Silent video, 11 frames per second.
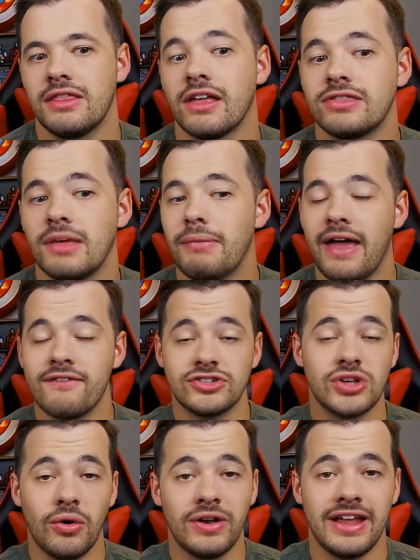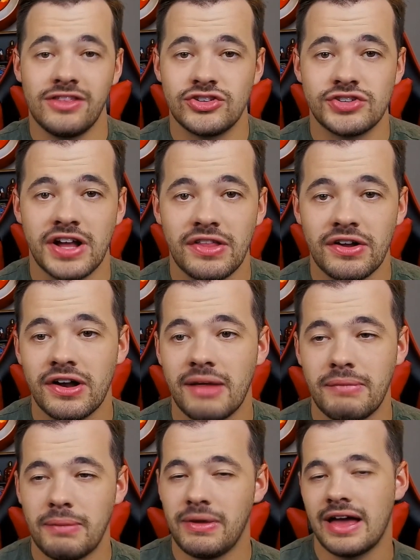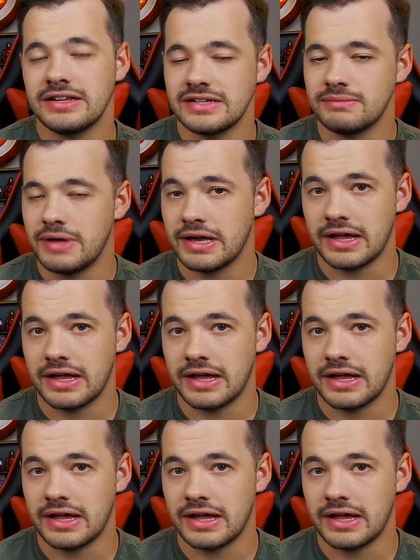they may have showed it in the trailer and maybe I didn't